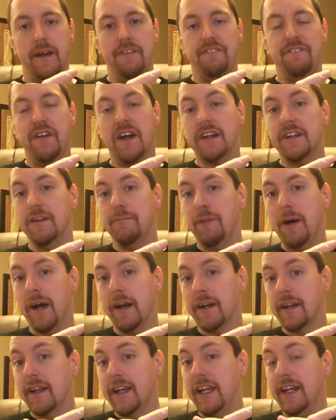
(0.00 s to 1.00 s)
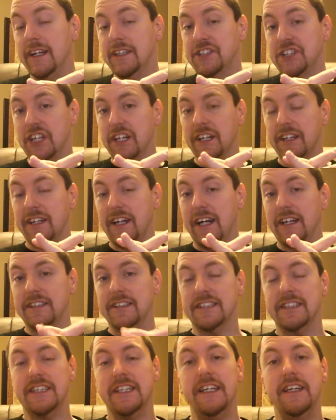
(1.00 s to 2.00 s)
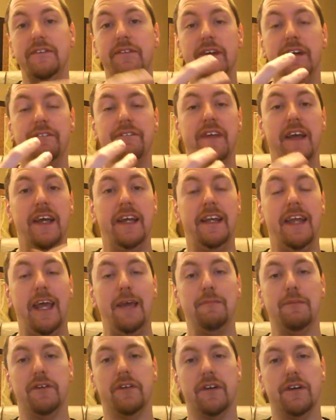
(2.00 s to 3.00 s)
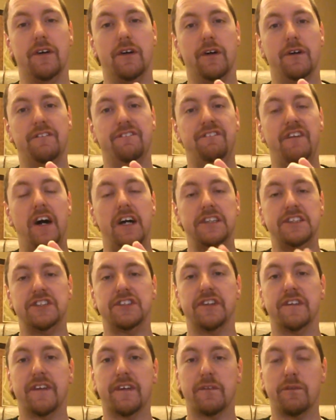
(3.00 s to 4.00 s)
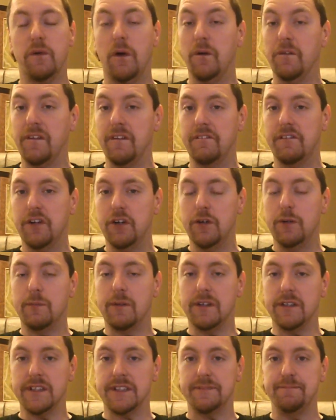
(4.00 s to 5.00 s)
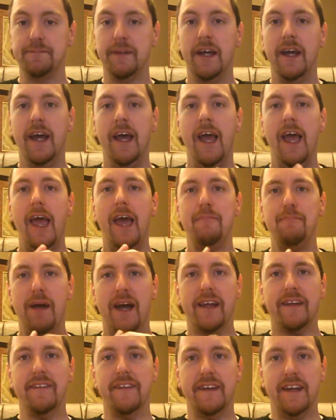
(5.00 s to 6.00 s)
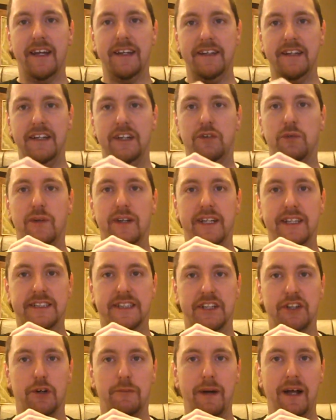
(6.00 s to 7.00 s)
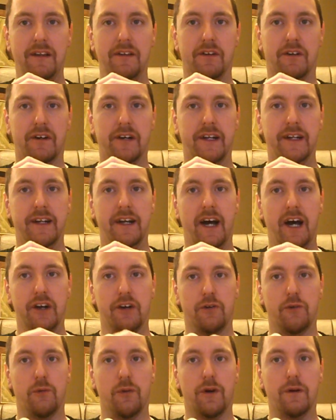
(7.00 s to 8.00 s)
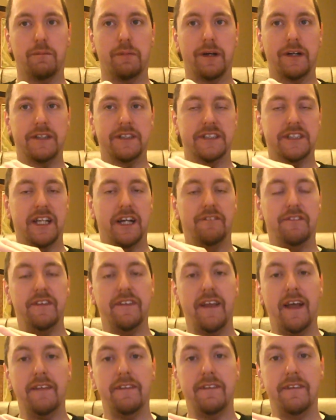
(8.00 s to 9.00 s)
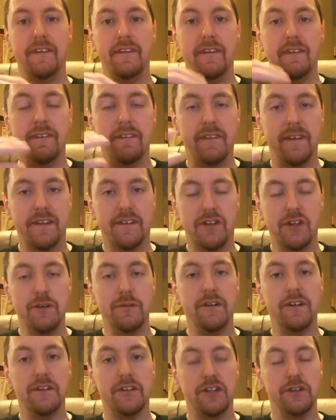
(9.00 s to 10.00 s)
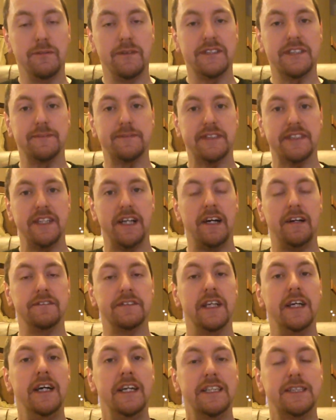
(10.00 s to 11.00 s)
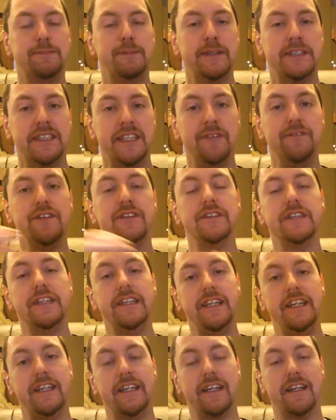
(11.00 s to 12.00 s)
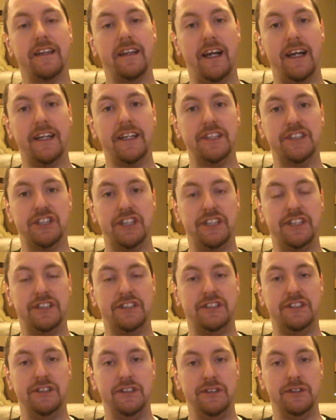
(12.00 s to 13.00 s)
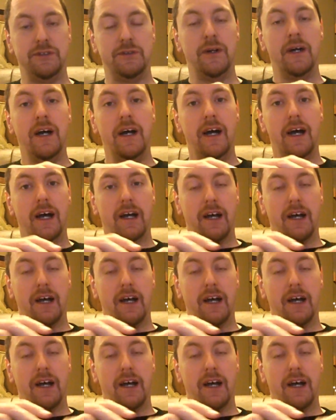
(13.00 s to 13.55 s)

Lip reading: Effect upon a ketogenic diet to see if they enable or foster the growth of tumors. And back in the 1920s, the Nobel laureate Otto Warburg discovered that the tumors themselves specifically needed glycogen to